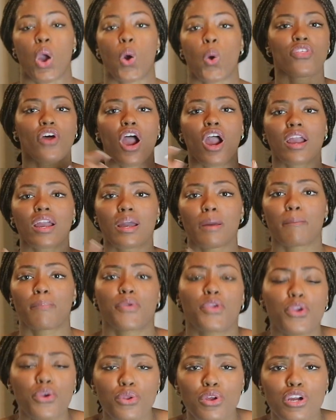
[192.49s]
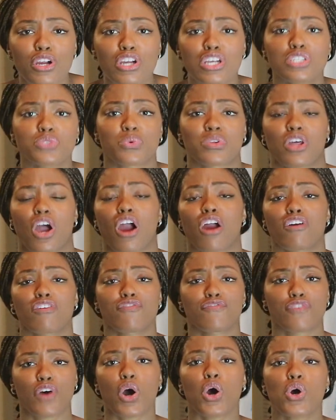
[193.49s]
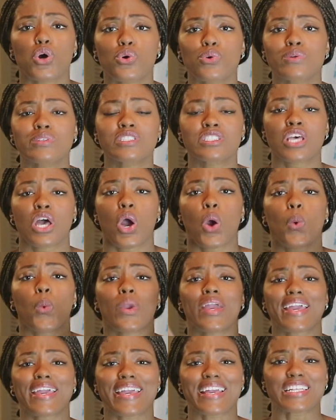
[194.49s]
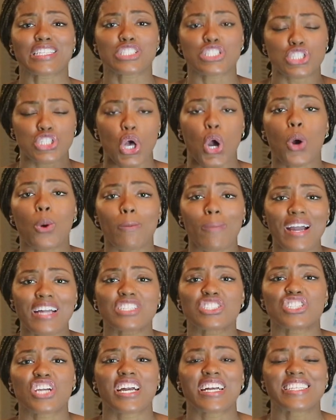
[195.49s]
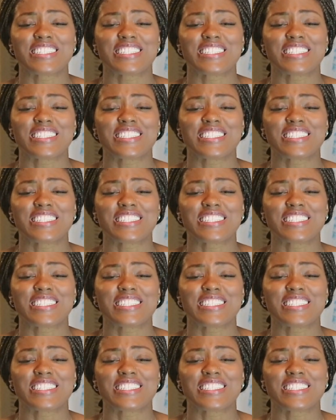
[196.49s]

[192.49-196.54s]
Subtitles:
With our computers, with our phones, we can get so much